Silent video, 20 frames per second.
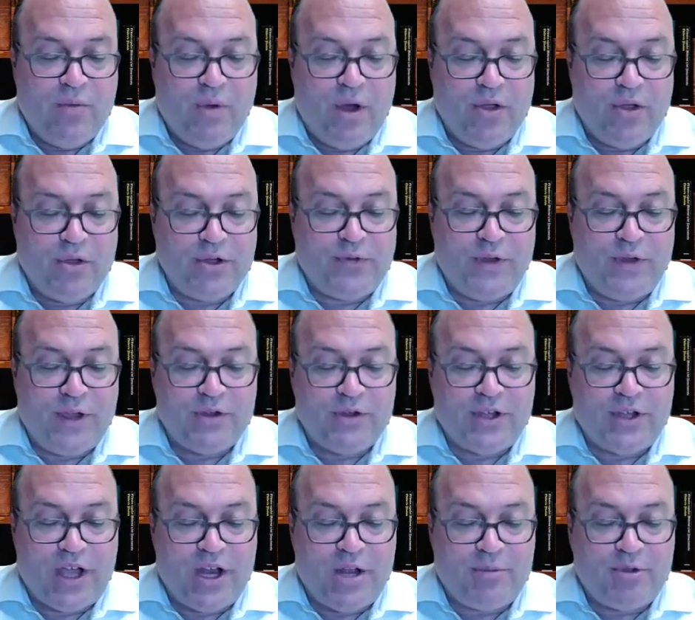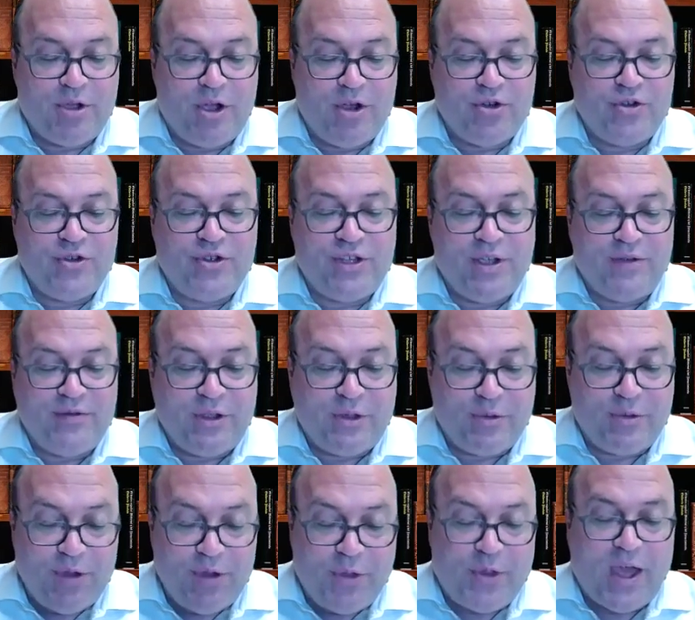While those figures add up to
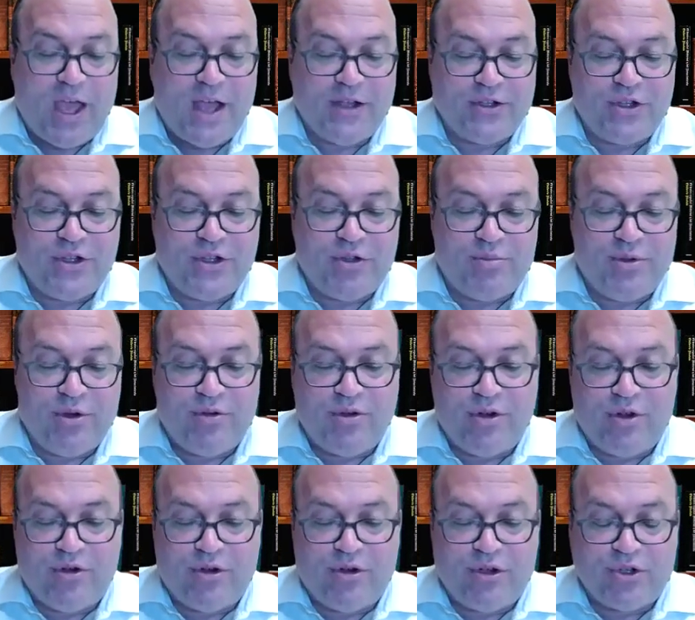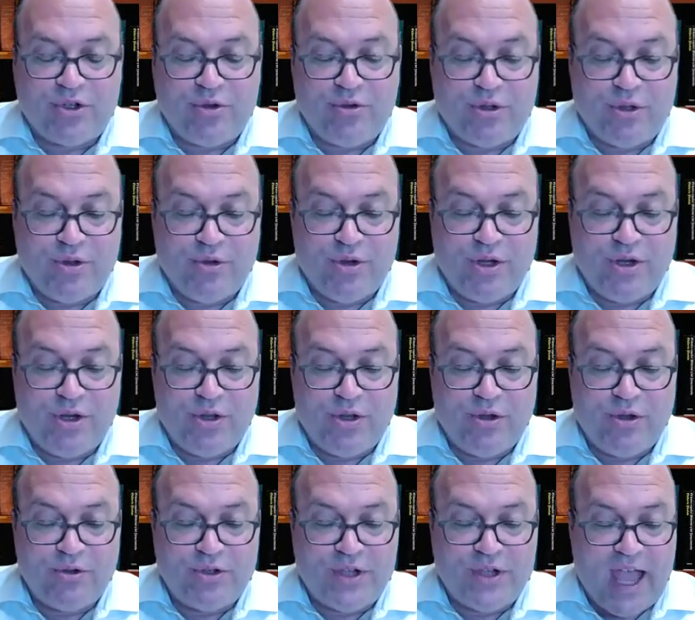173,000, the Bureau note also included
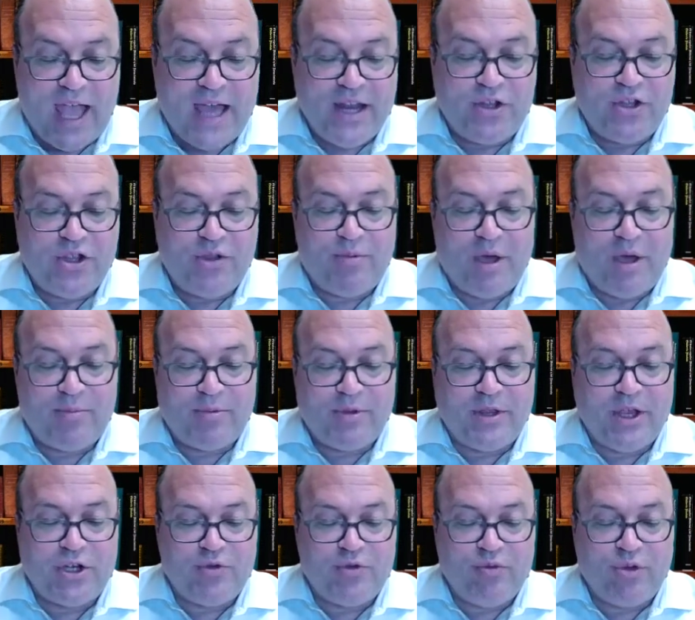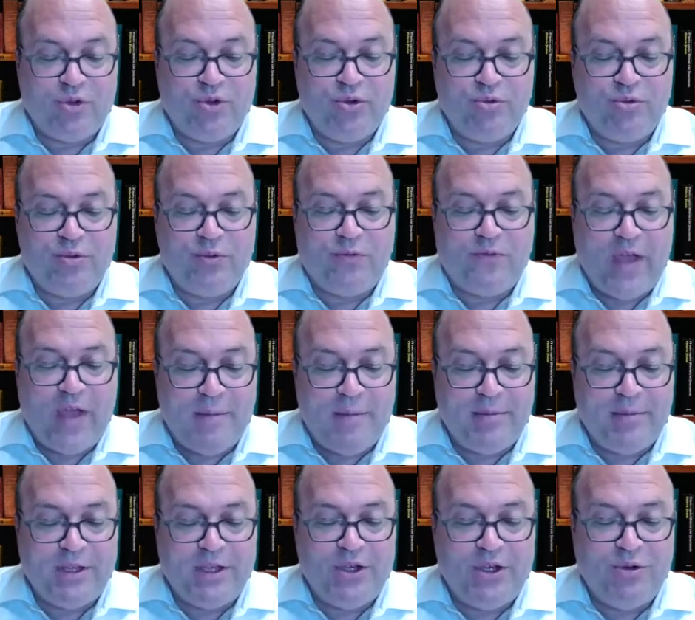those added to the population roll due to
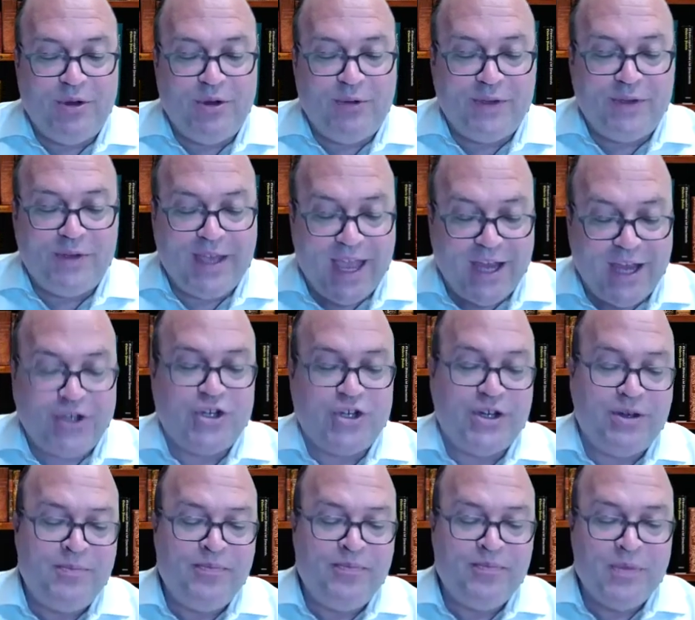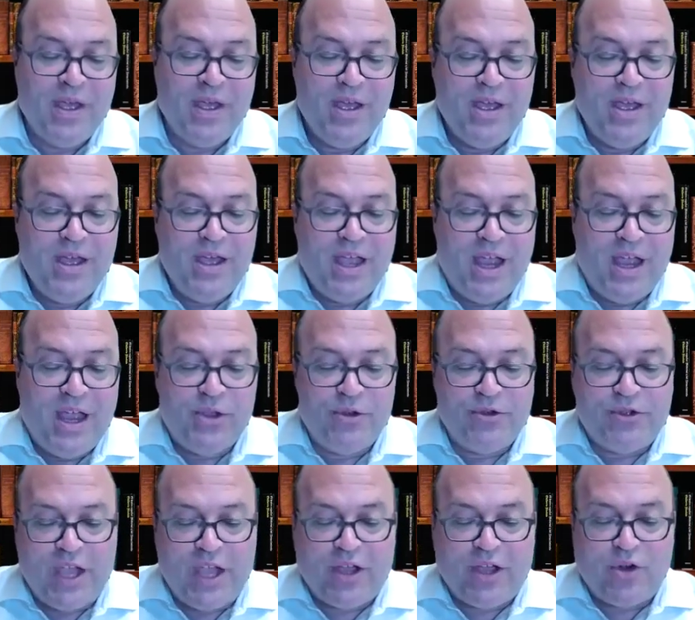family unification and
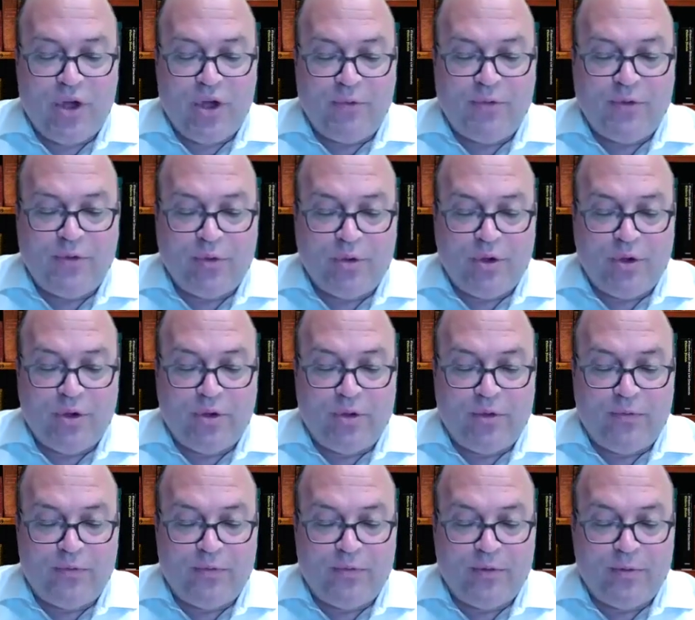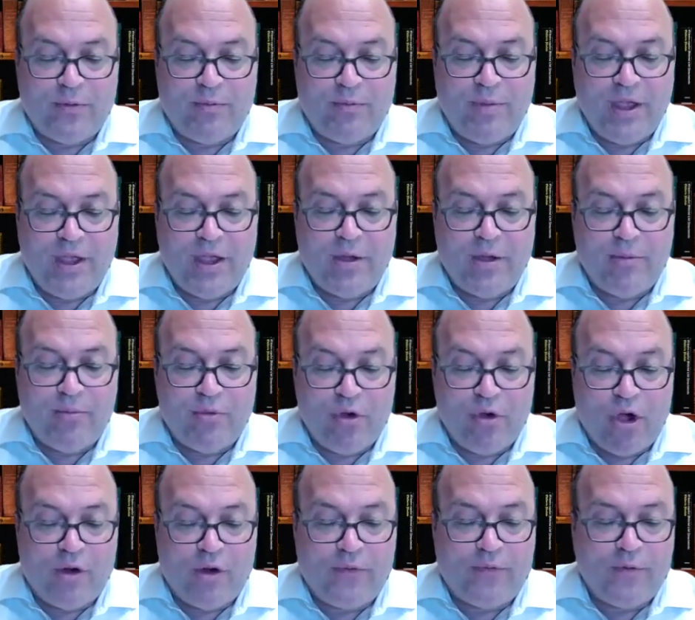those taken off the roll for being
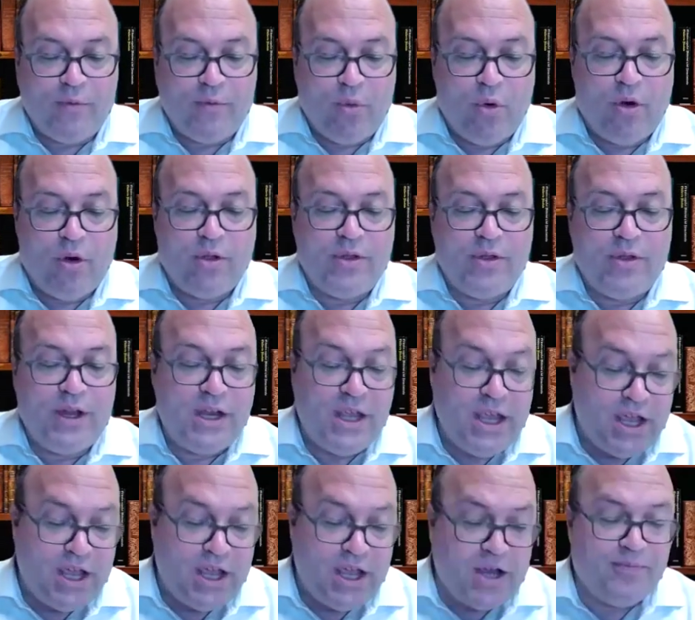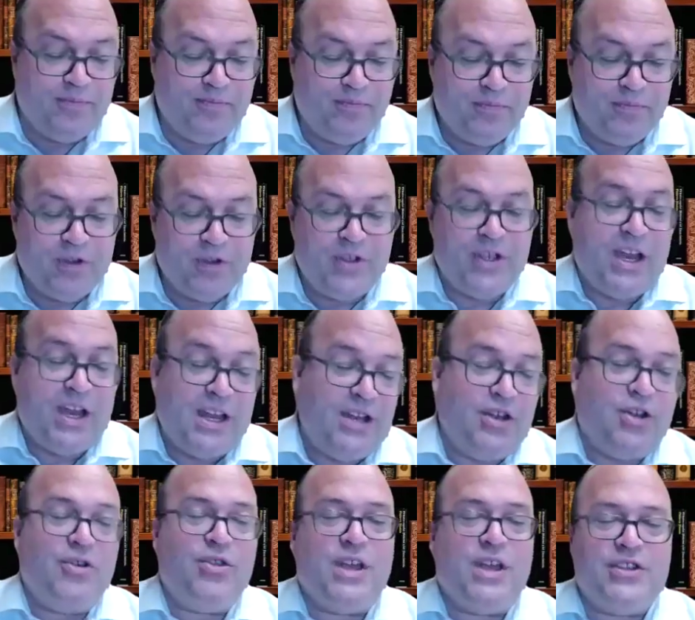abroad for more than a year. See, I
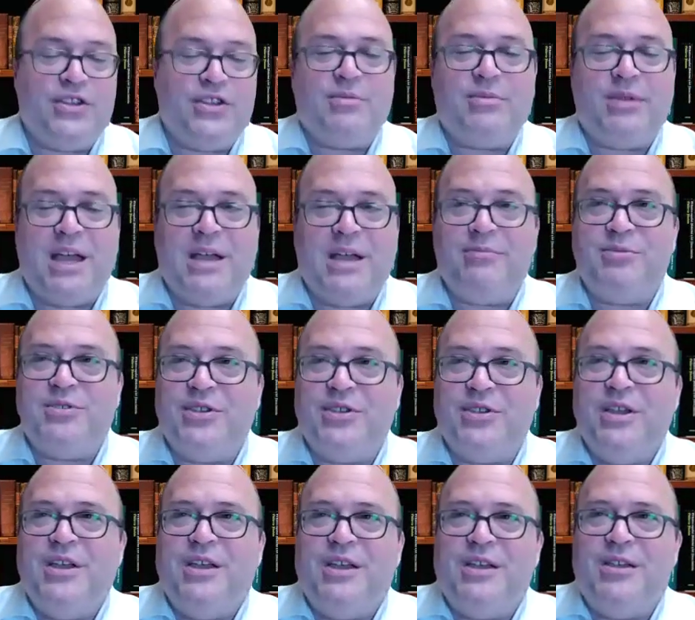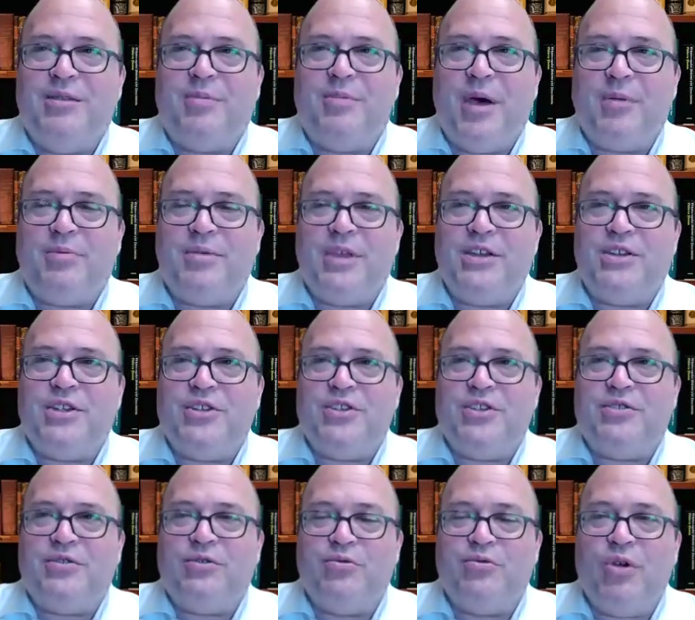didn't know that. Sometimes the
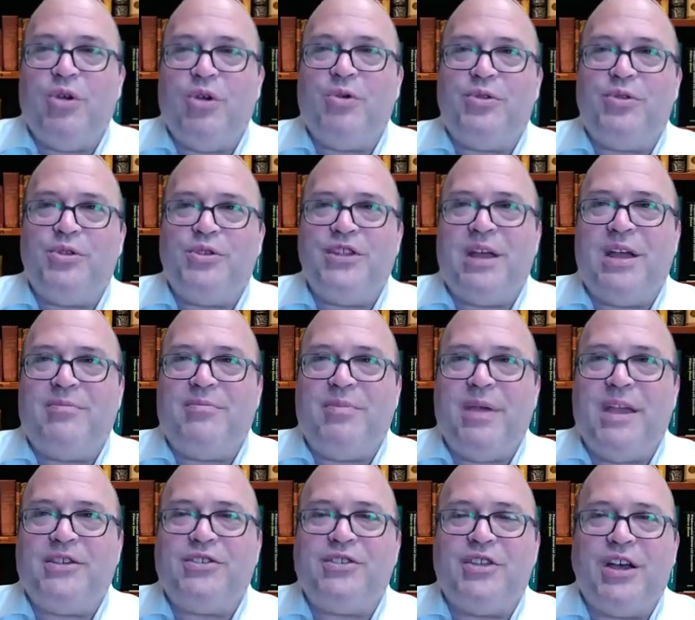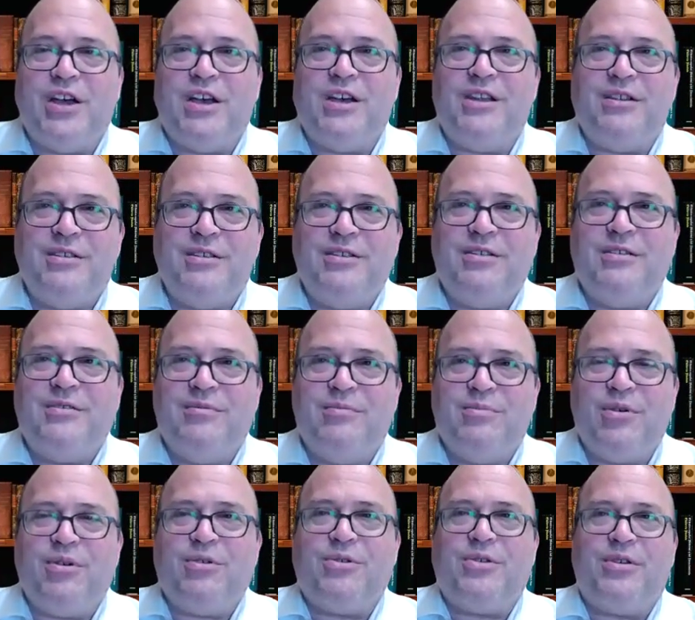population's growth is not based on
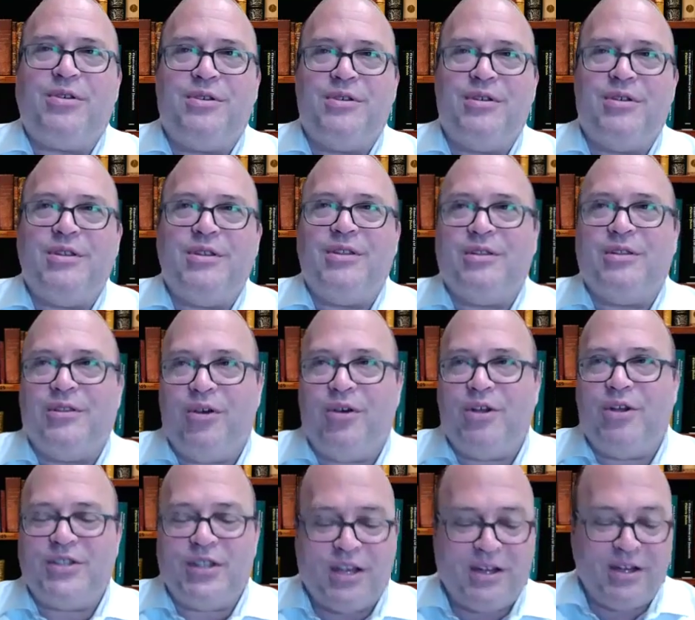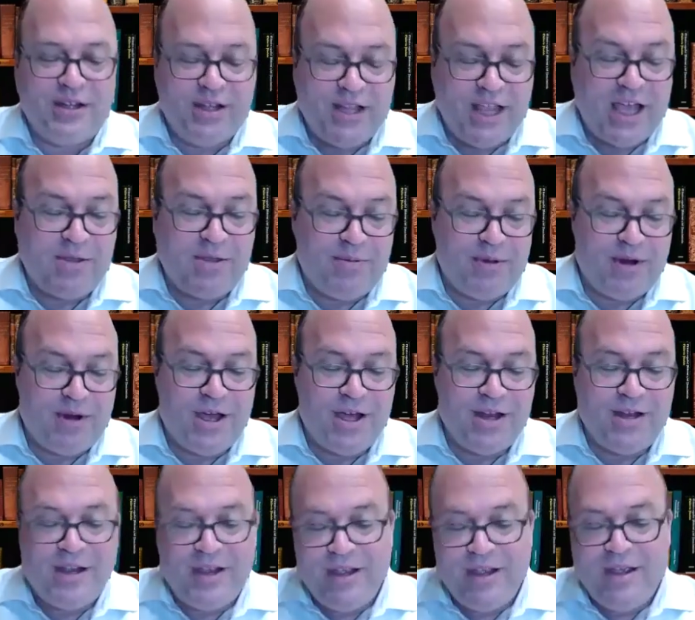birth and loss, not on death, but
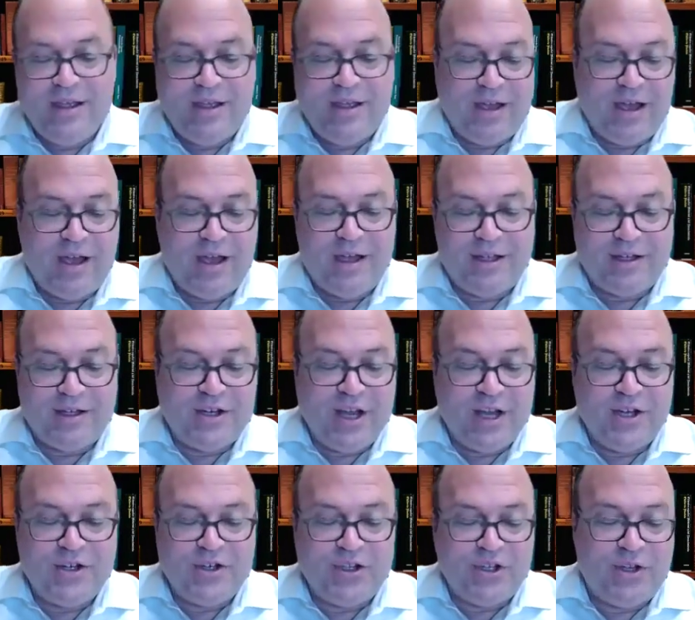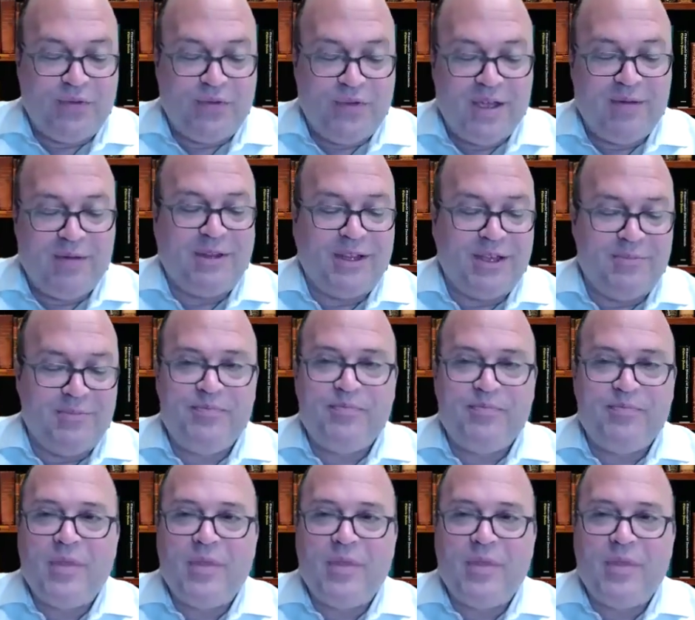on changes in the family.